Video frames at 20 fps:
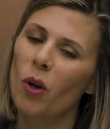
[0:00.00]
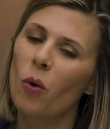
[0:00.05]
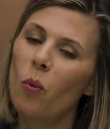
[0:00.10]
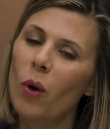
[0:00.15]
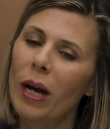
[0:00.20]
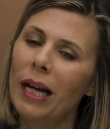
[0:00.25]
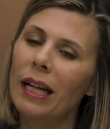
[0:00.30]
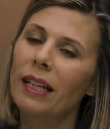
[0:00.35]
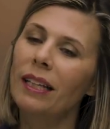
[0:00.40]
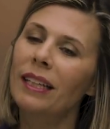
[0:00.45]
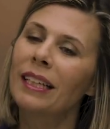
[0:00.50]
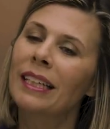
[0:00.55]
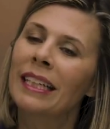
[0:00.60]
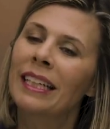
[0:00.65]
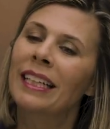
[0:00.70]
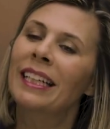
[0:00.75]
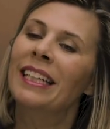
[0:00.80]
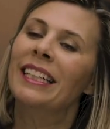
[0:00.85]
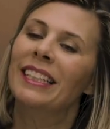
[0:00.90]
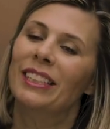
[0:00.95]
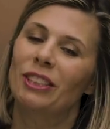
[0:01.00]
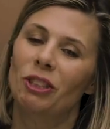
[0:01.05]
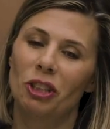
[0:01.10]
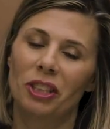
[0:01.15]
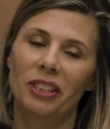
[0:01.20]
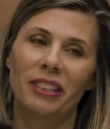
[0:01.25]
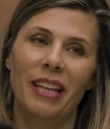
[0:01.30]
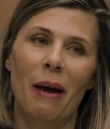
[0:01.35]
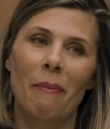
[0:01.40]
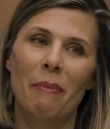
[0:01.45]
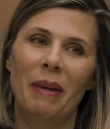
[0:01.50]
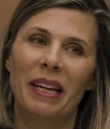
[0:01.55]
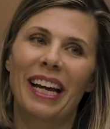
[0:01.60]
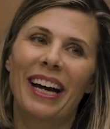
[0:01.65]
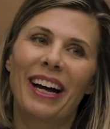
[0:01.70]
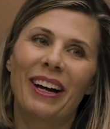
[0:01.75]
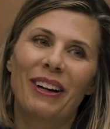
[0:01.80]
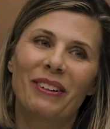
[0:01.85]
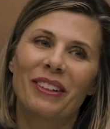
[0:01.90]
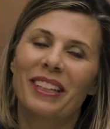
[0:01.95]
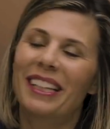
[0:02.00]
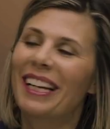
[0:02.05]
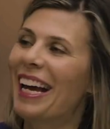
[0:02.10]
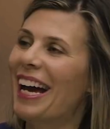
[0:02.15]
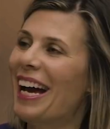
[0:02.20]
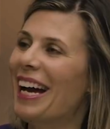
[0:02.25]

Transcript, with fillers: Well, she sat me down